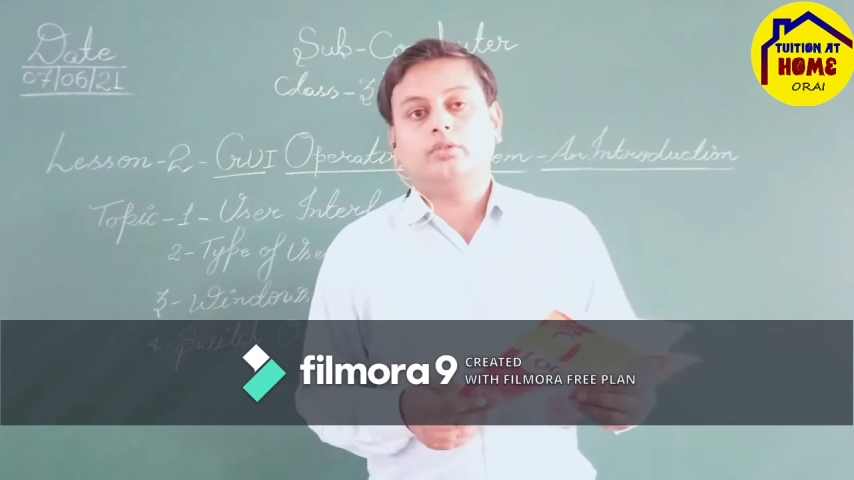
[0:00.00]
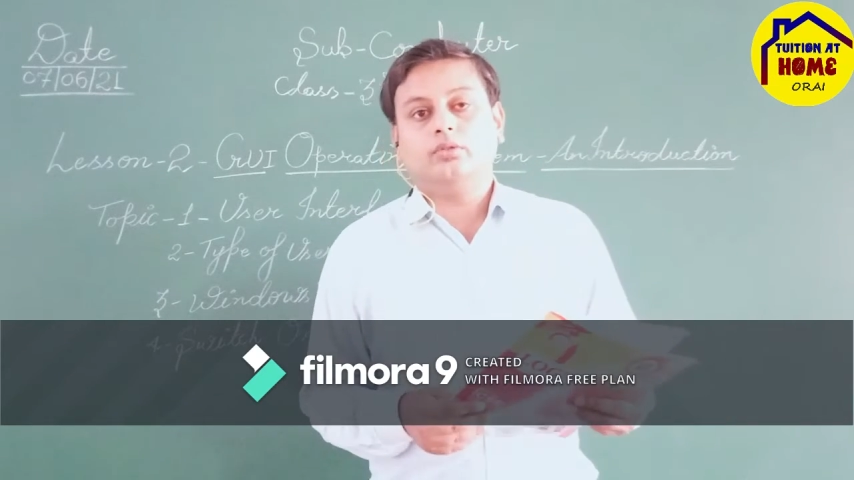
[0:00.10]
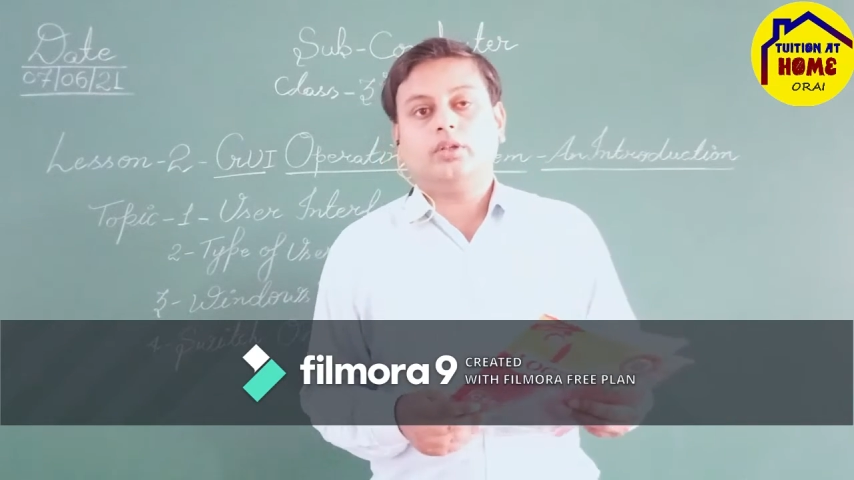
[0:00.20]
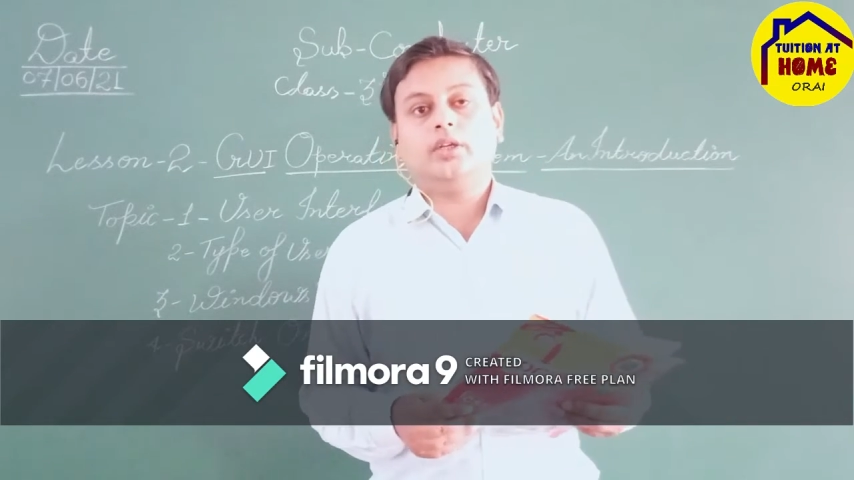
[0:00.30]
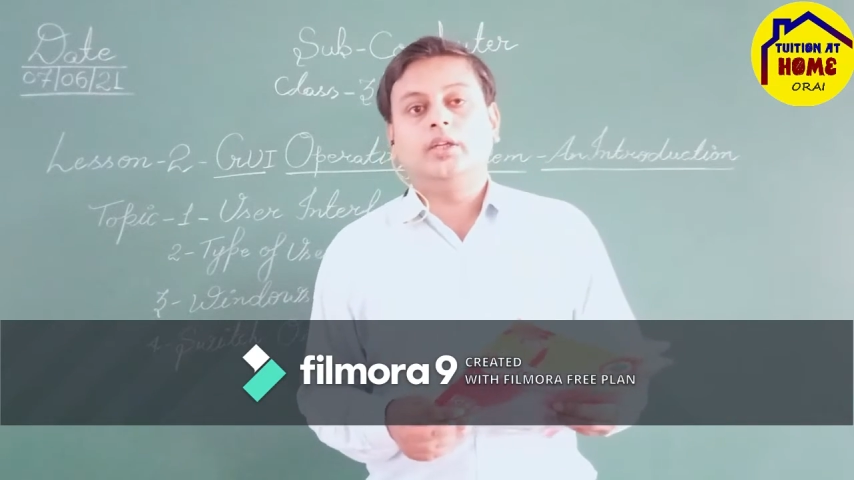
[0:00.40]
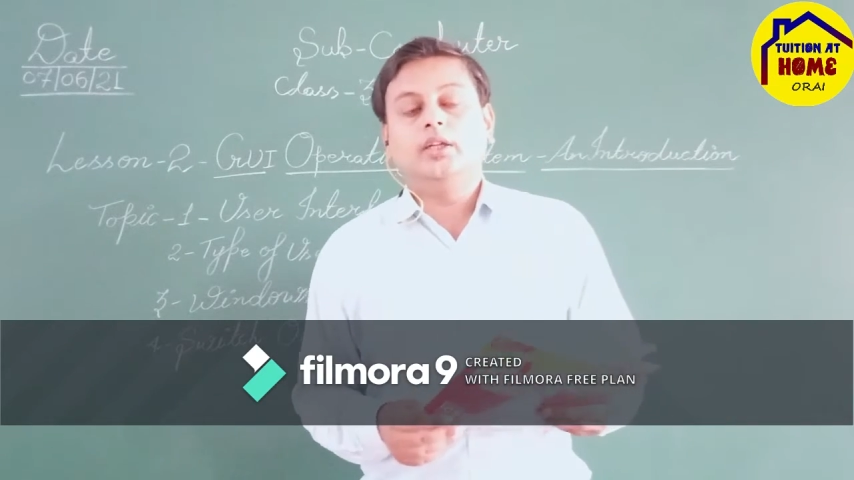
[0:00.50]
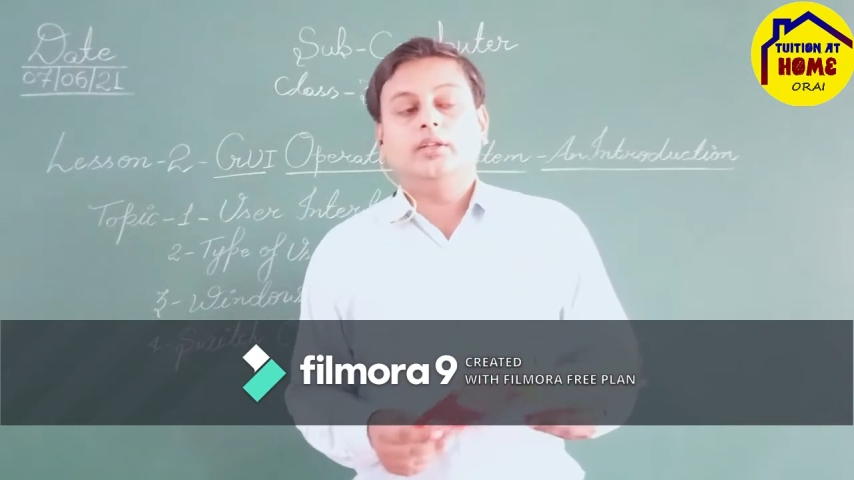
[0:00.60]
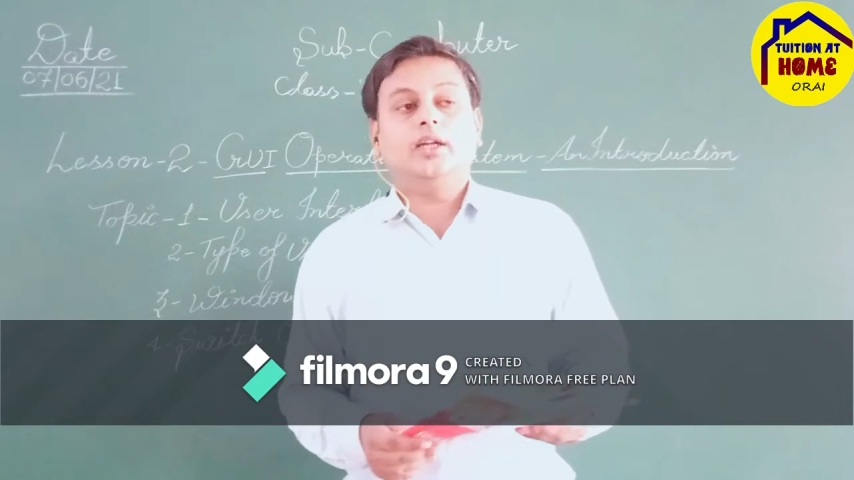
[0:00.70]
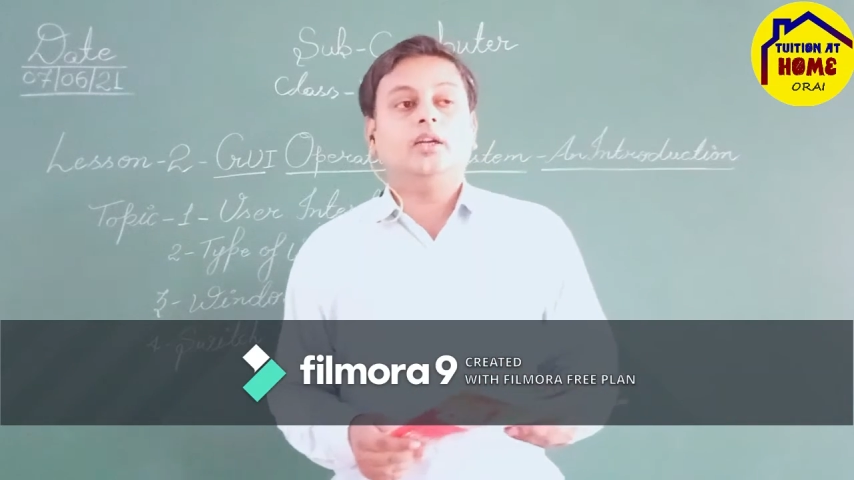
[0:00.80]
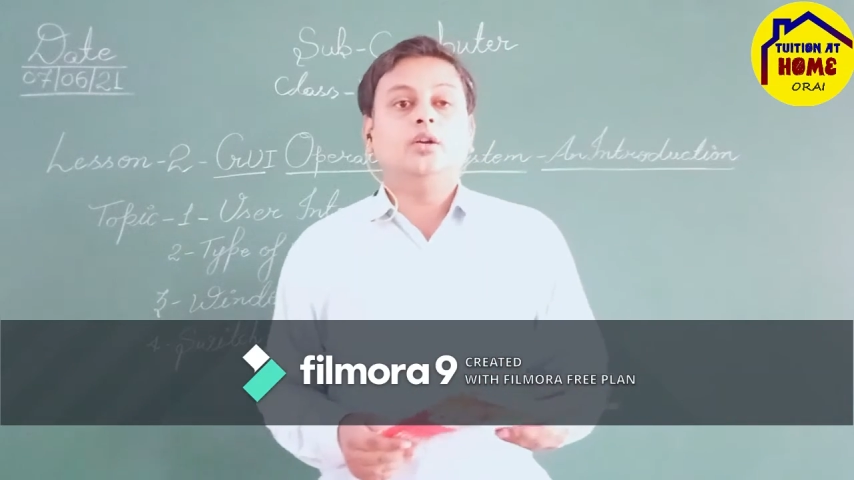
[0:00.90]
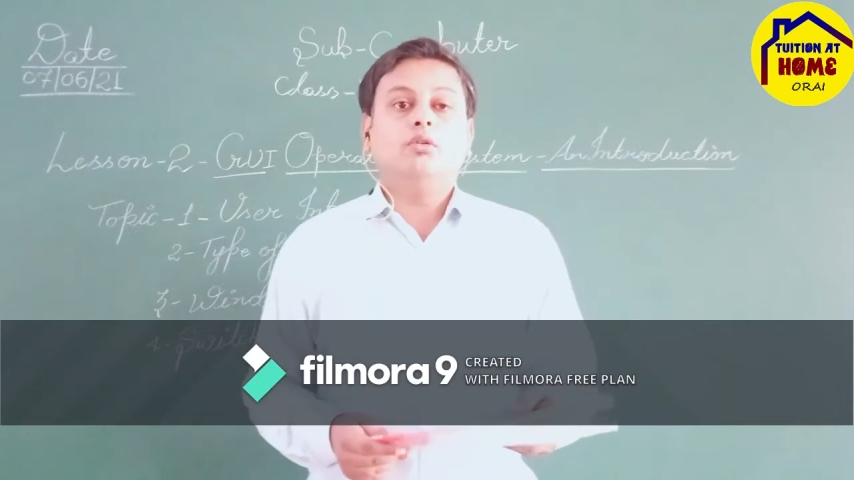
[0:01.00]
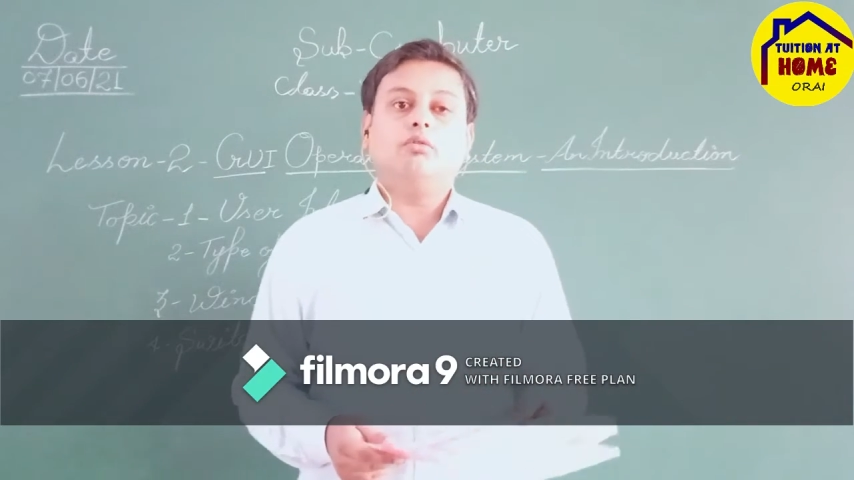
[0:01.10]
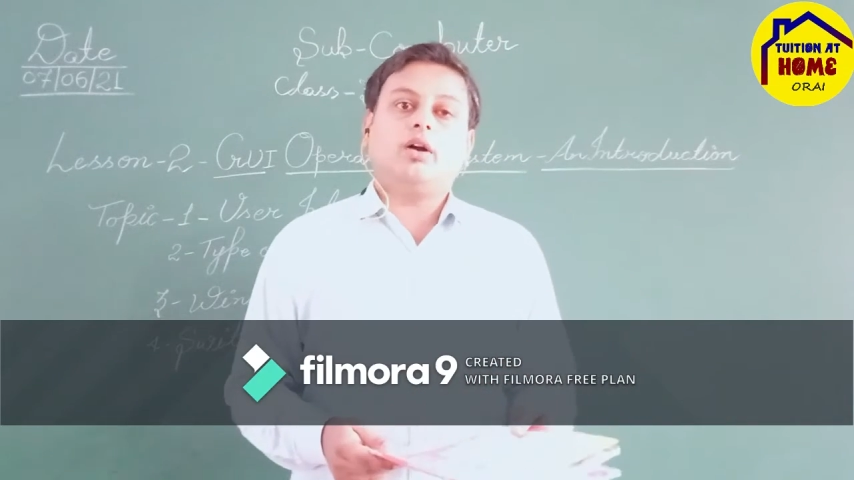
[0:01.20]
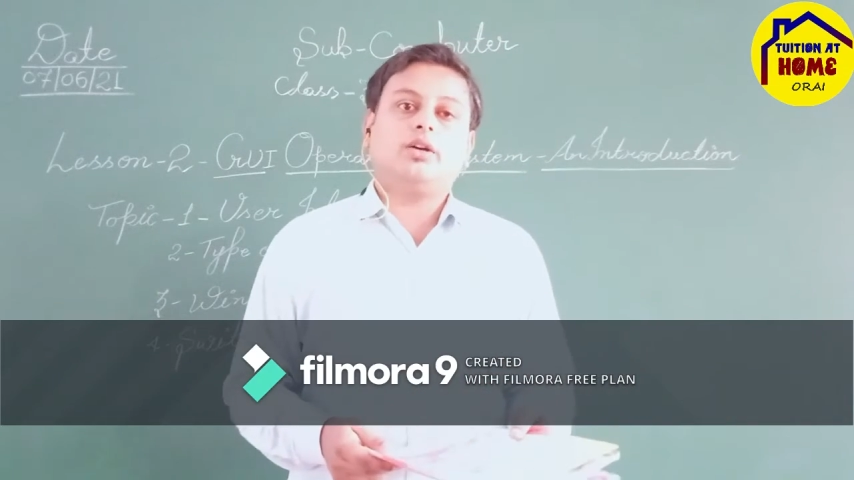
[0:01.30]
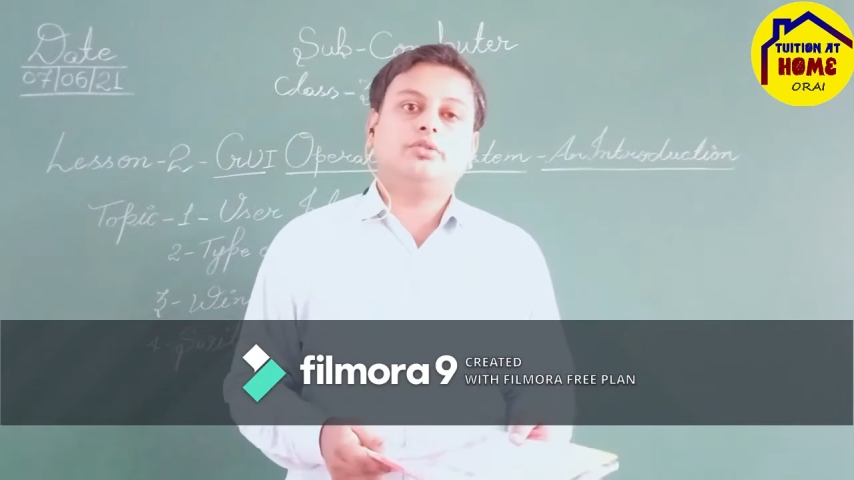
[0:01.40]
Okay,
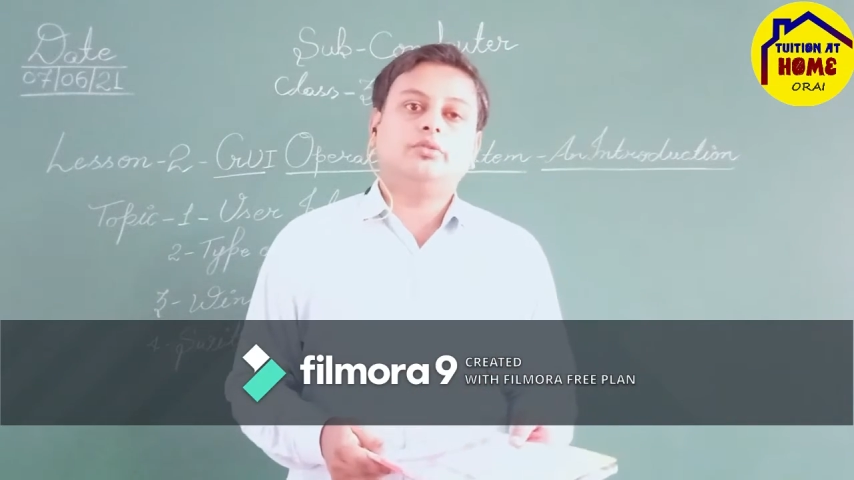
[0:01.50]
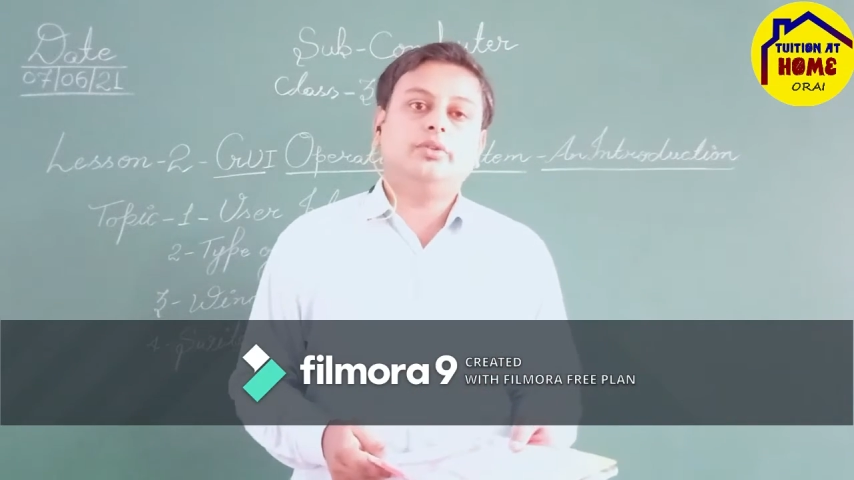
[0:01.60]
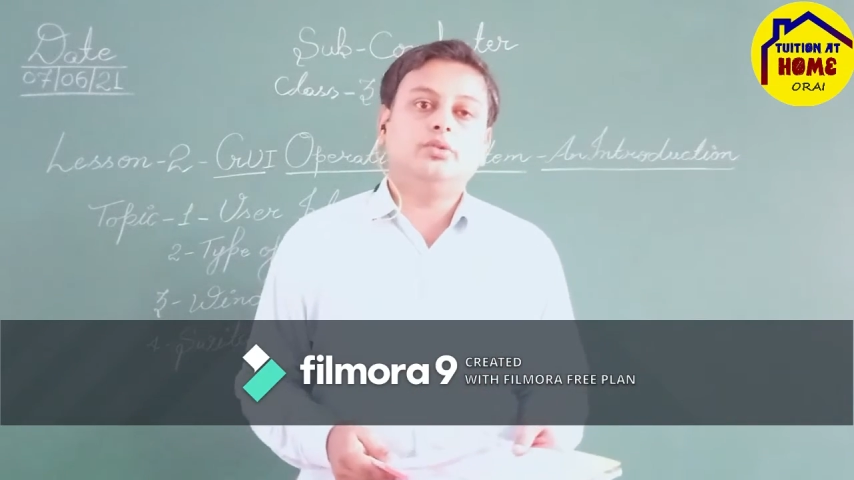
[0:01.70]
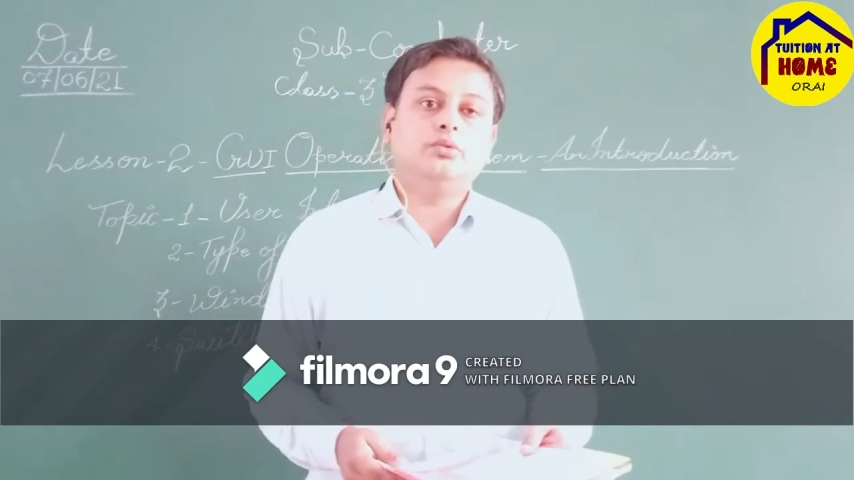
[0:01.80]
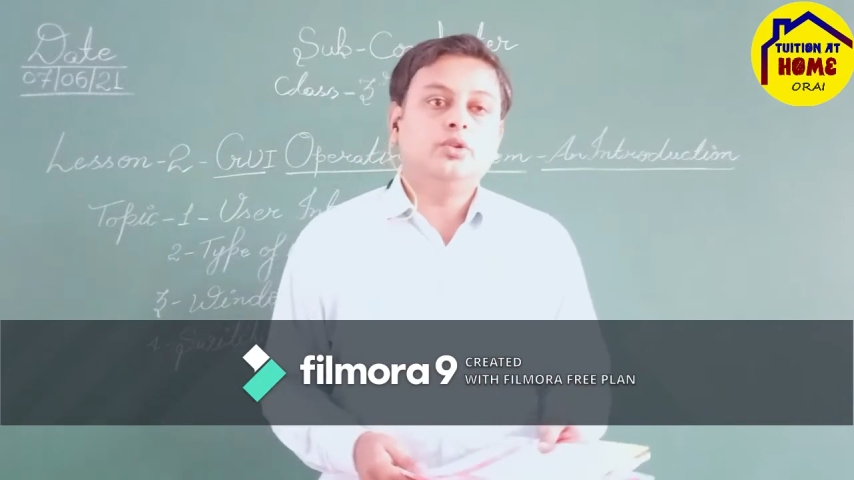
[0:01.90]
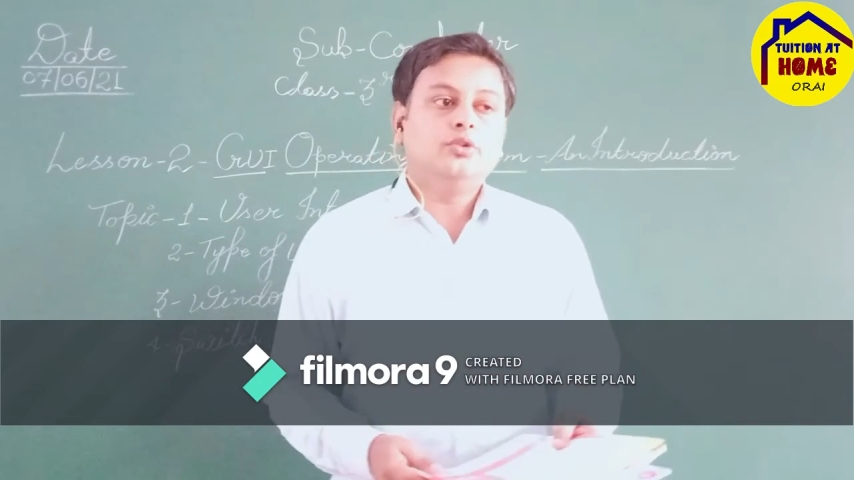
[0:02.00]
then what should you do?